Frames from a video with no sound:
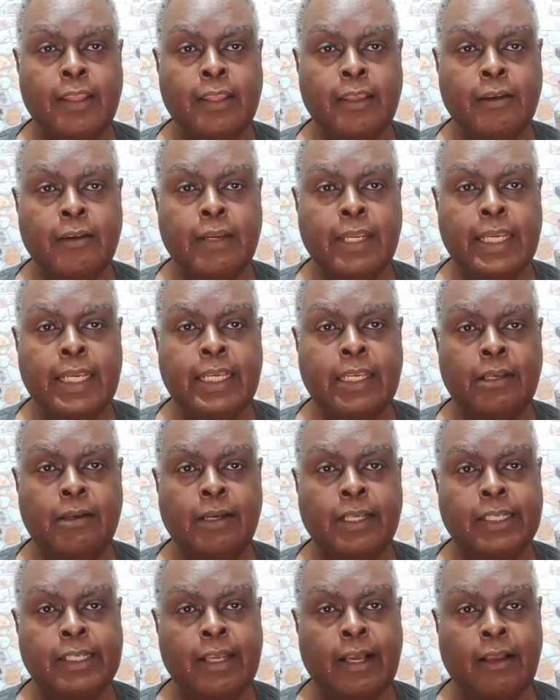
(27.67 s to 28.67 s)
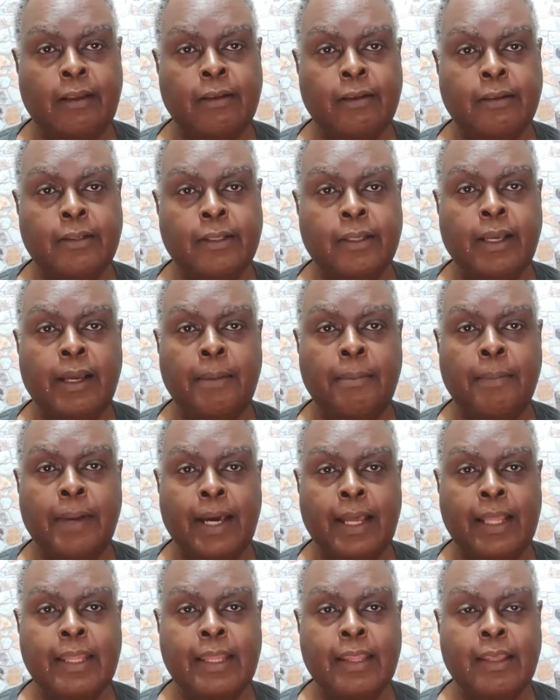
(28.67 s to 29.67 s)
$30 a
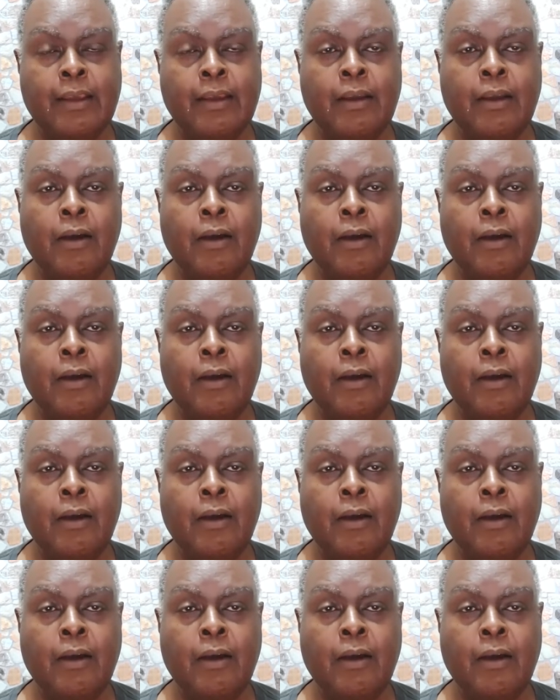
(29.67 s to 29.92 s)
month